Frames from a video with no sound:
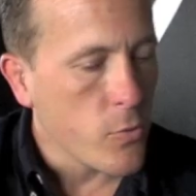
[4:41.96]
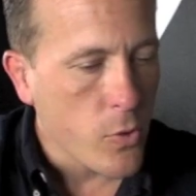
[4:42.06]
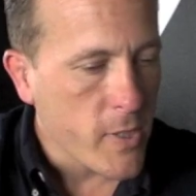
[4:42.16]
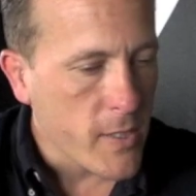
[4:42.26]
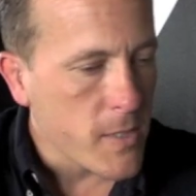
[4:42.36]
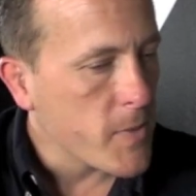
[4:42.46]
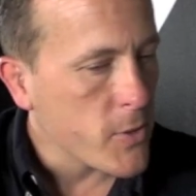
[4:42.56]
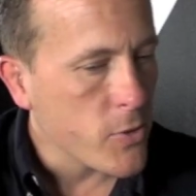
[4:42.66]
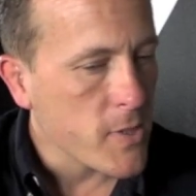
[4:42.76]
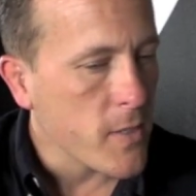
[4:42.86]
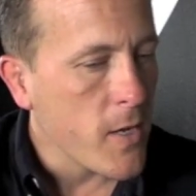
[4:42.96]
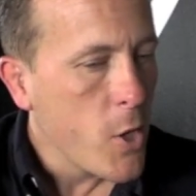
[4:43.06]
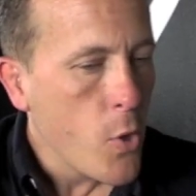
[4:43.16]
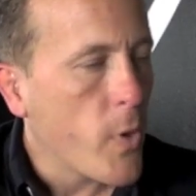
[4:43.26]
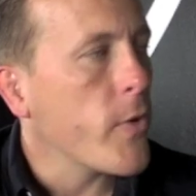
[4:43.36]
you look at these pictures and
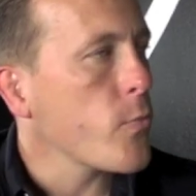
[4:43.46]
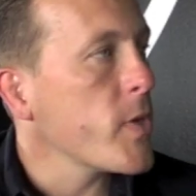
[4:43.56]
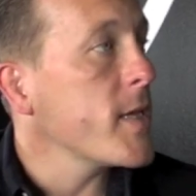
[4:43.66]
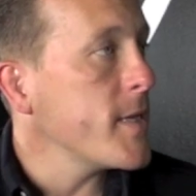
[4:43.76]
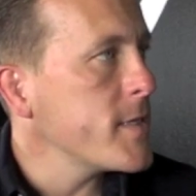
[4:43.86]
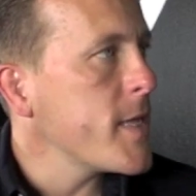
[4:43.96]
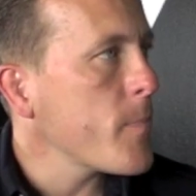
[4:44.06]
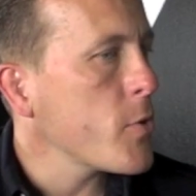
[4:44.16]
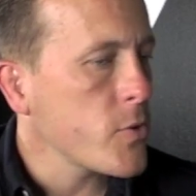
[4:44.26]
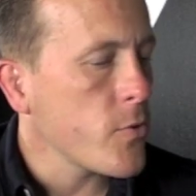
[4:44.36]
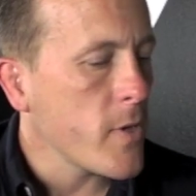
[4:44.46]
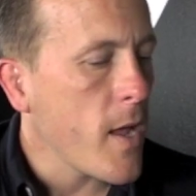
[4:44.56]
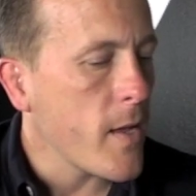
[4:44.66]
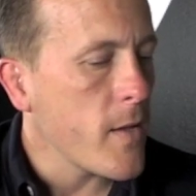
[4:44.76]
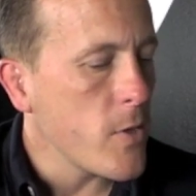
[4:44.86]
whether it really is that person or
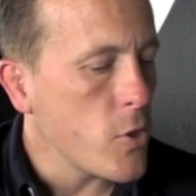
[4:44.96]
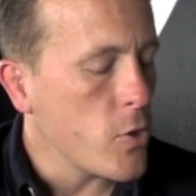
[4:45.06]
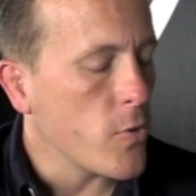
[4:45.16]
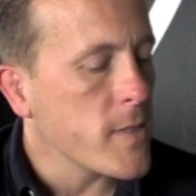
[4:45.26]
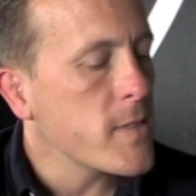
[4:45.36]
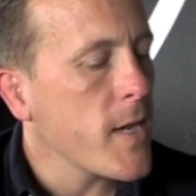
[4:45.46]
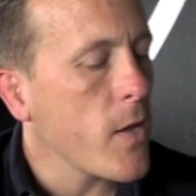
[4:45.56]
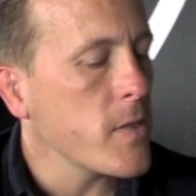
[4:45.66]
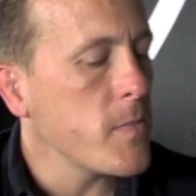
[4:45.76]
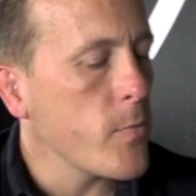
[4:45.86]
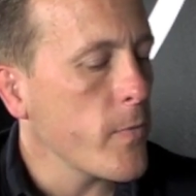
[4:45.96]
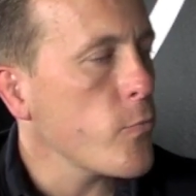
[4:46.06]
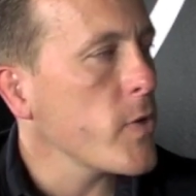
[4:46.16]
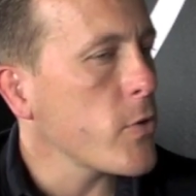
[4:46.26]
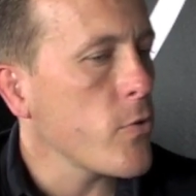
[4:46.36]
not, you can see how these people
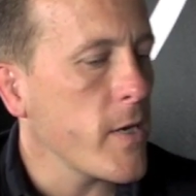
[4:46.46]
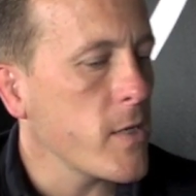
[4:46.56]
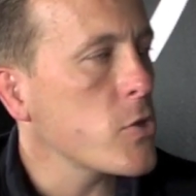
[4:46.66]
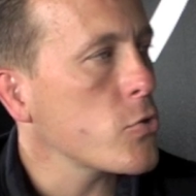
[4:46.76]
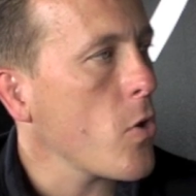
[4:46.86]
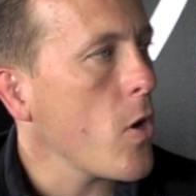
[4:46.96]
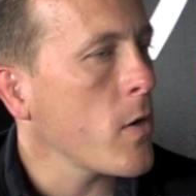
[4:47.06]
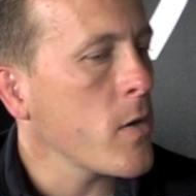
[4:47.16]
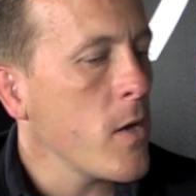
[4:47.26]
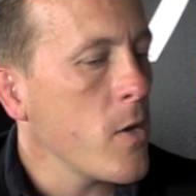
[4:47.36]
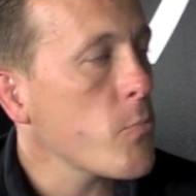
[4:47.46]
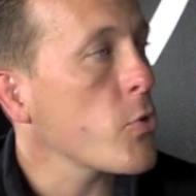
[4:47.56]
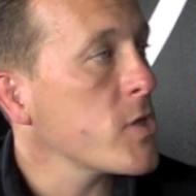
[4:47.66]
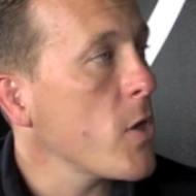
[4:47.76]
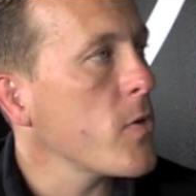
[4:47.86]
really created strong
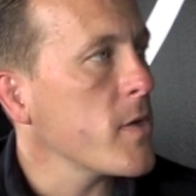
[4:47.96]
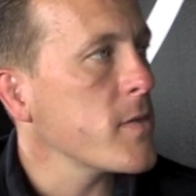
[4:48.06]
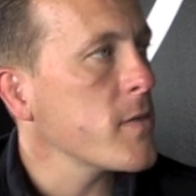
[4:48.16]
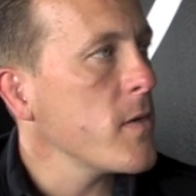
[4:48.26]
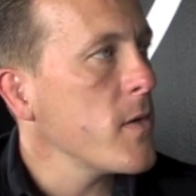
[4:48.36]
personas